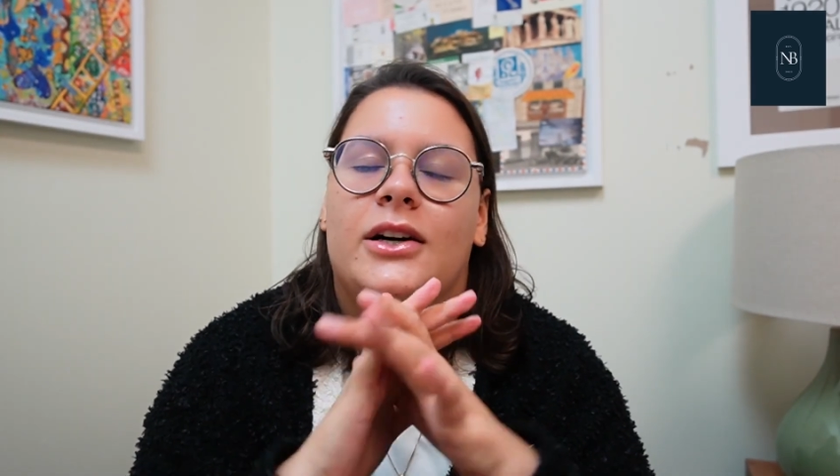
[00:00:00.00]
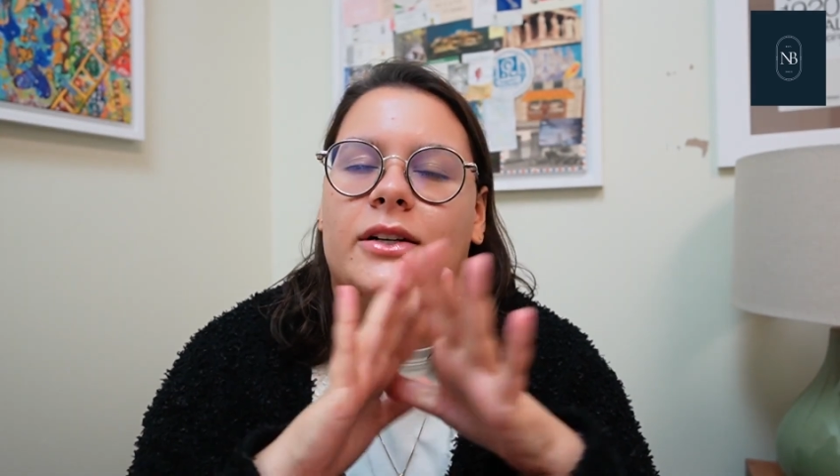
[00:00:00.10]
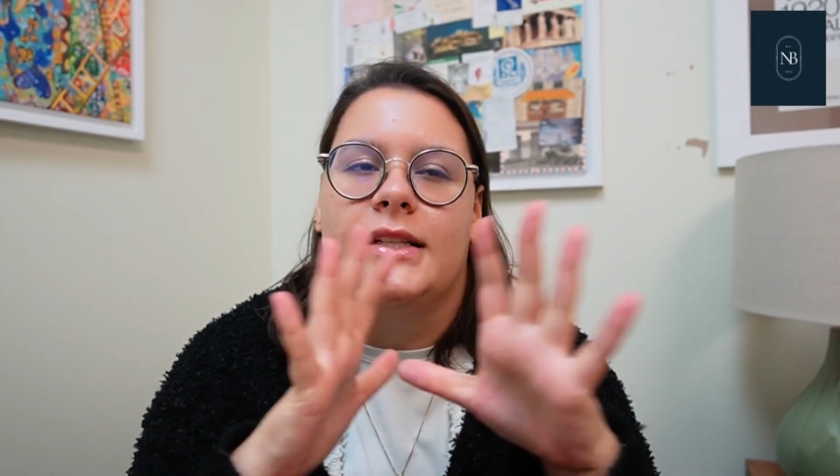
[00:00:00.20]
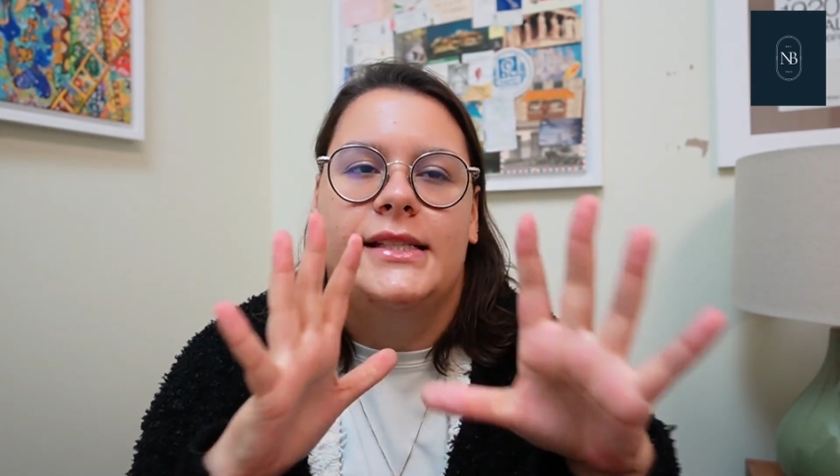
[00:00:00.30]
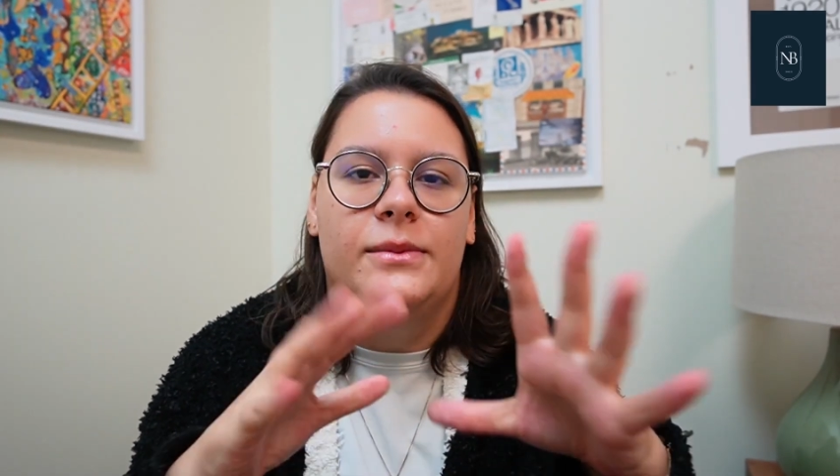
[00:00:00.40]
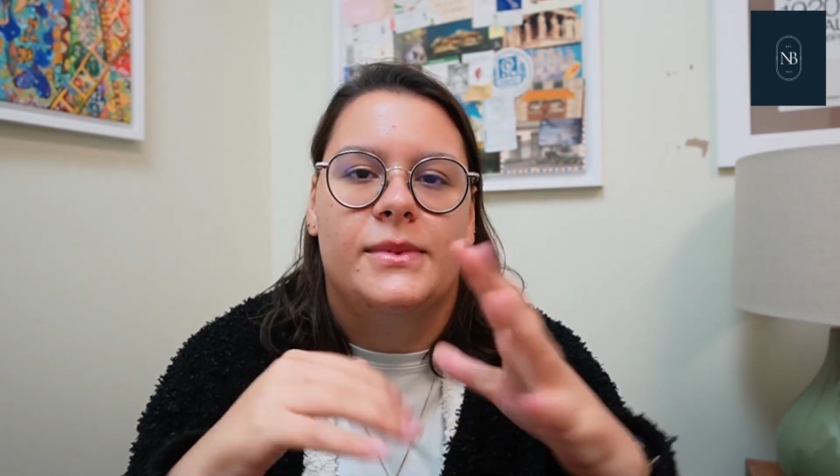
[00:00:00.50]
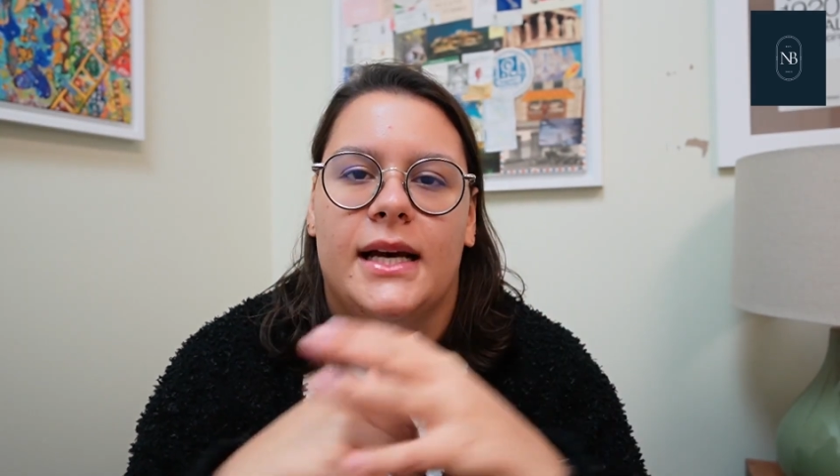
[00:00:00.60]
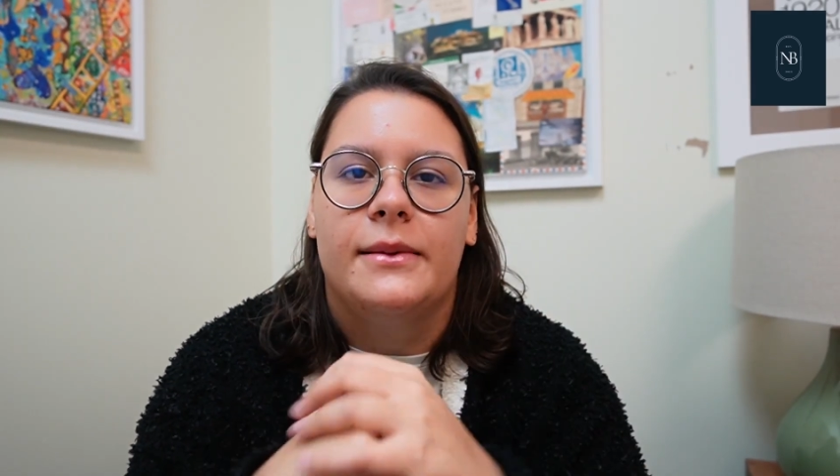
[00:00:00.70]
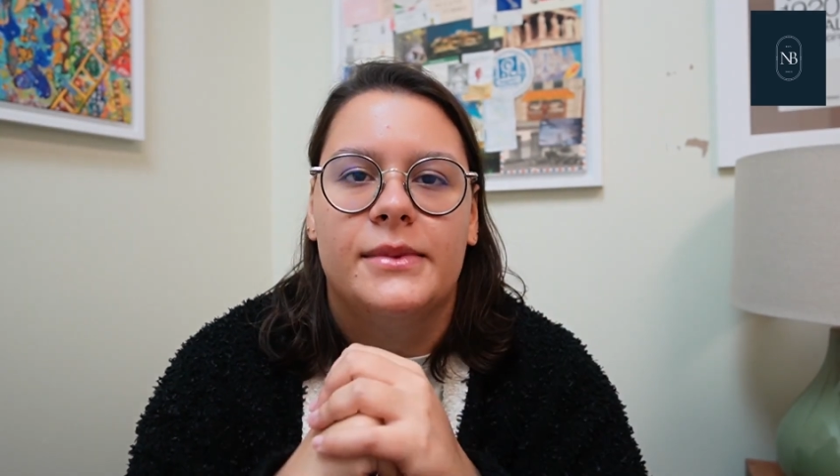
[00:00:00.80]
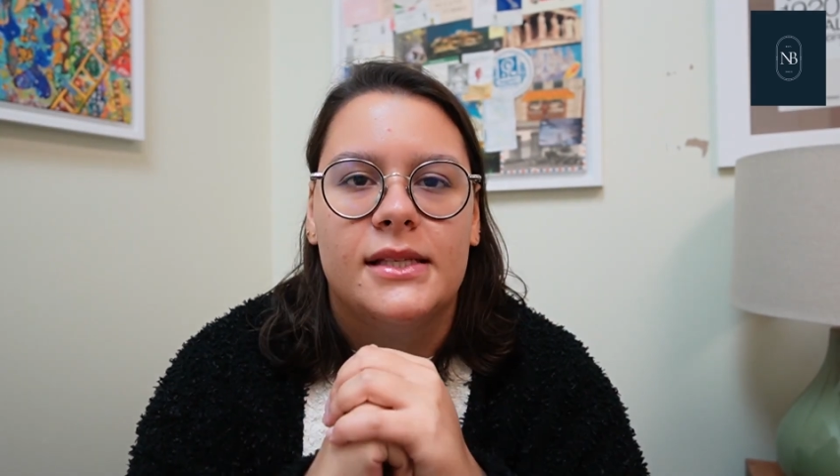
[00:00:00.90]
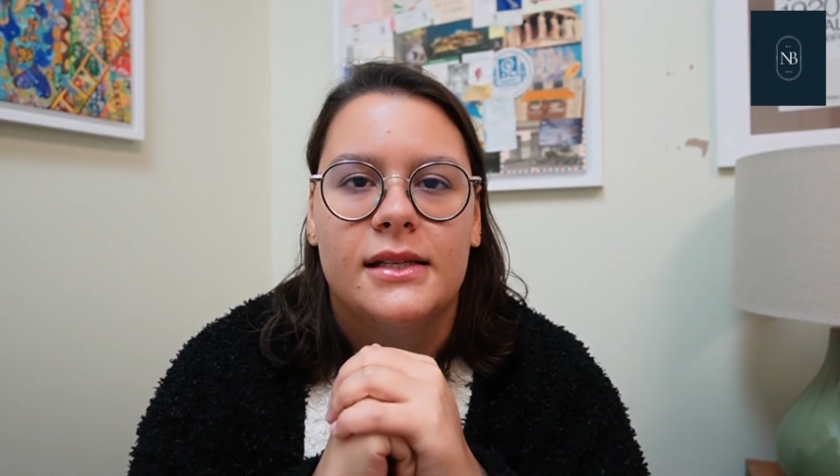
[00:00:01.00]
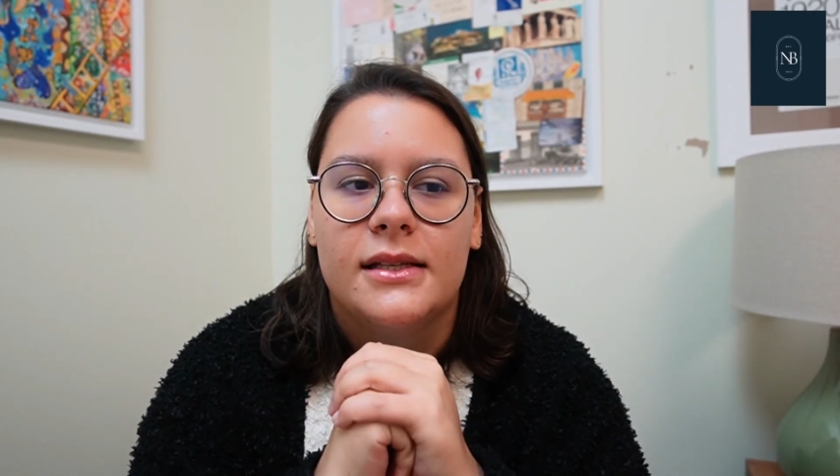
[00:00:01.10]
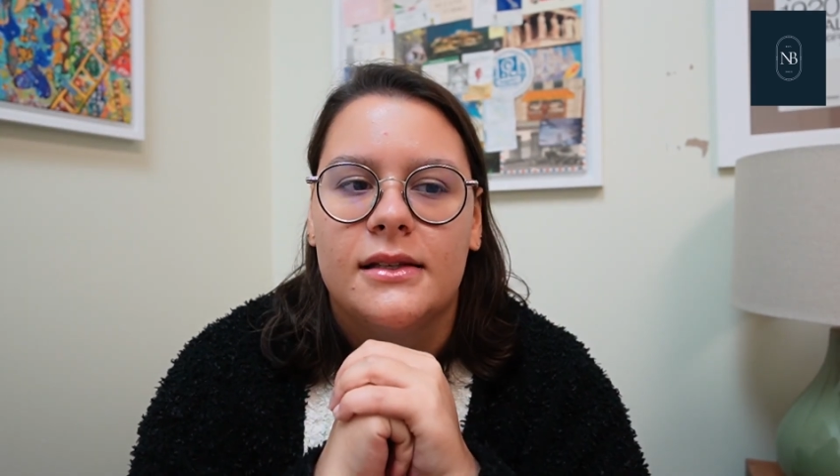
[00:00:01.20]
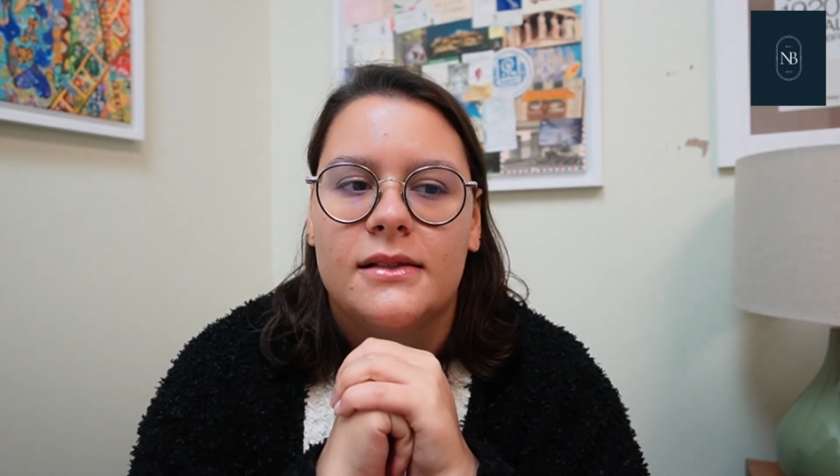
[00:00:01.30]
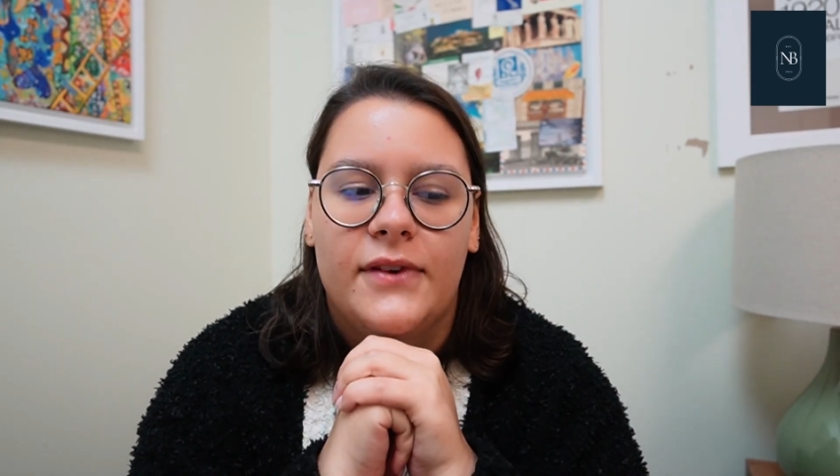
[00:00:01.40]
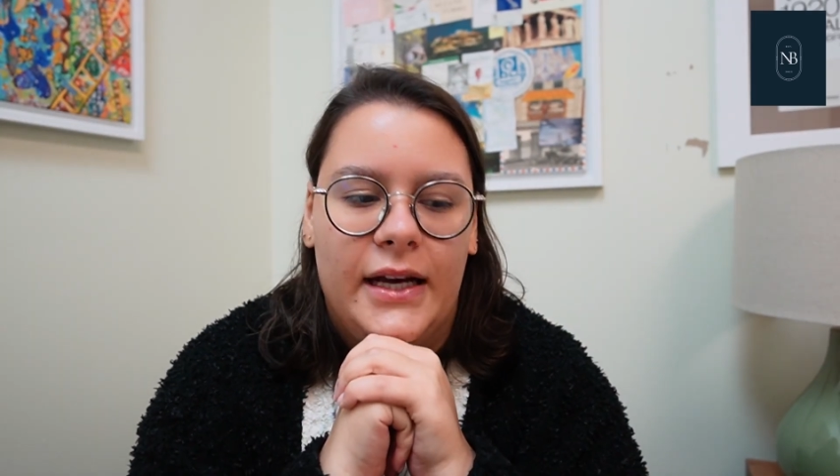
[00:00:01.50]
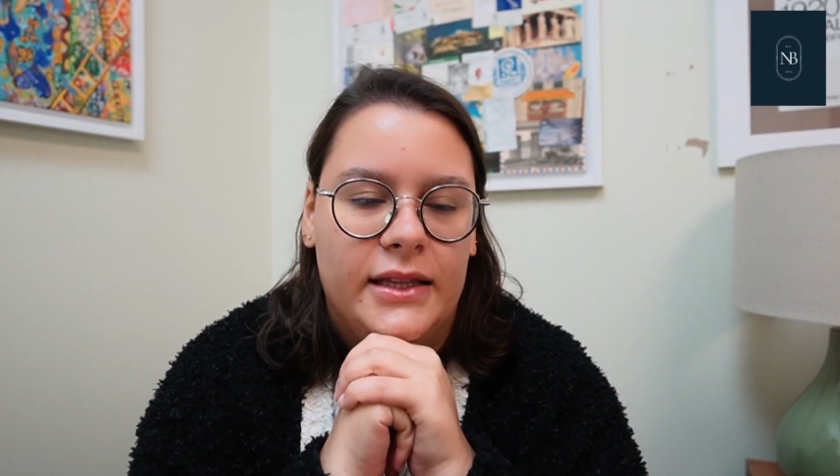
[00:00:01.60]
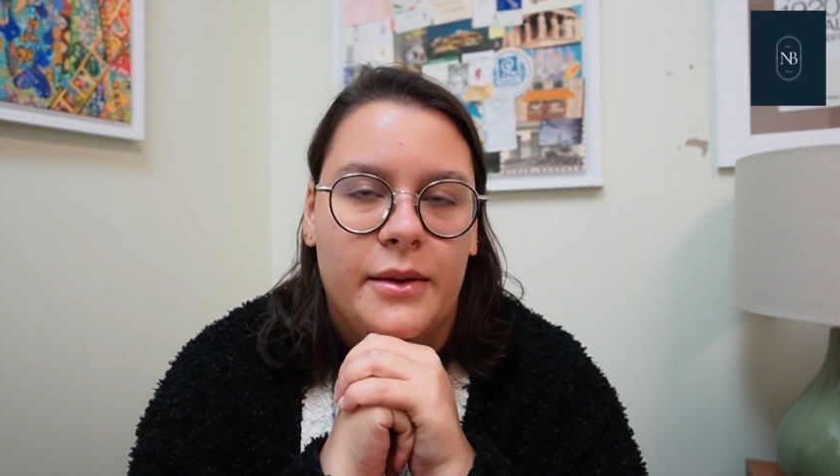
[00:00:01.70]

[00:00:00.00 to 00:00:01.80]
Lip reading: on a deep dive to find